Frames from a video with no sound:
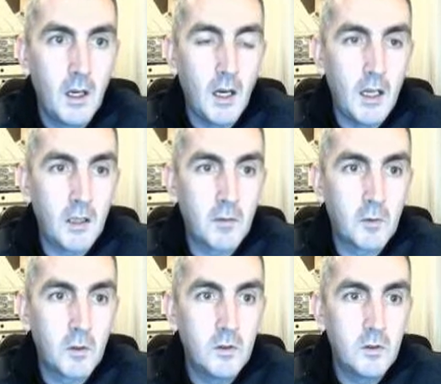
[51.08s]
And I'm
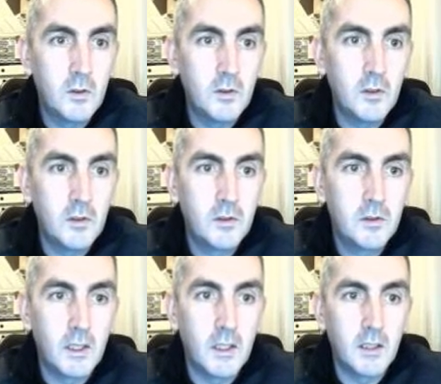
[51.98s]
going to just
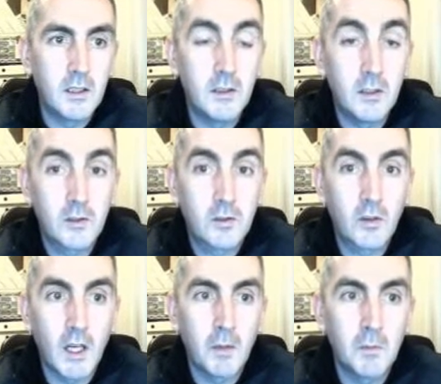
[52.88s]

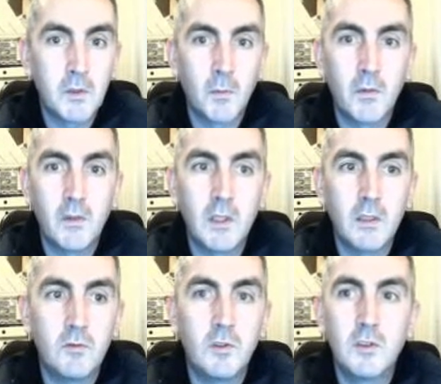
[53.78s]
describe some of
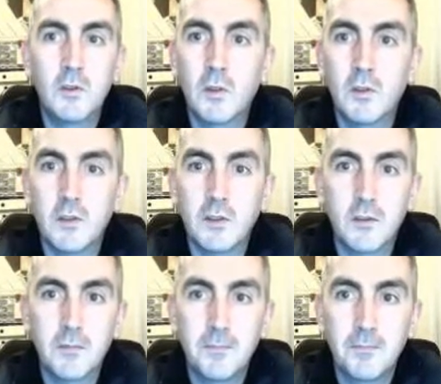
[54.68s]
these
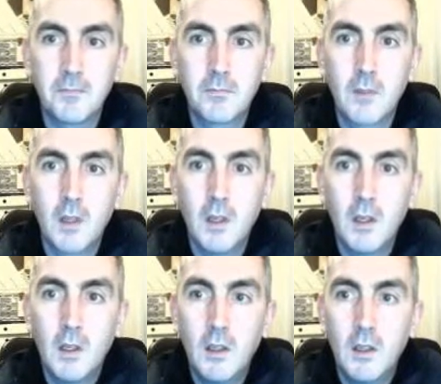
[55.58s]
resources.
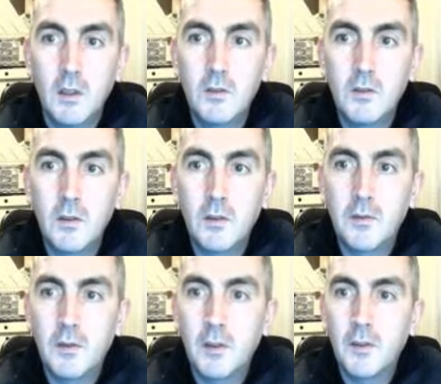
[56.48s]
So the
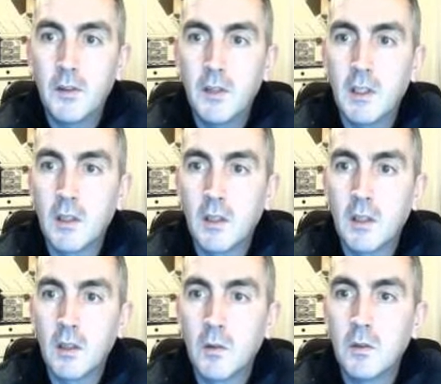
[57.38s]
first thing
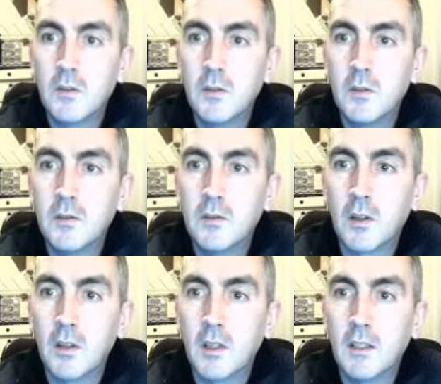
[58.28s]
I want to do is
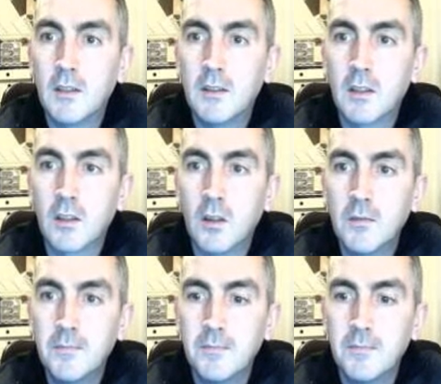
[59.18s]
turn editing on.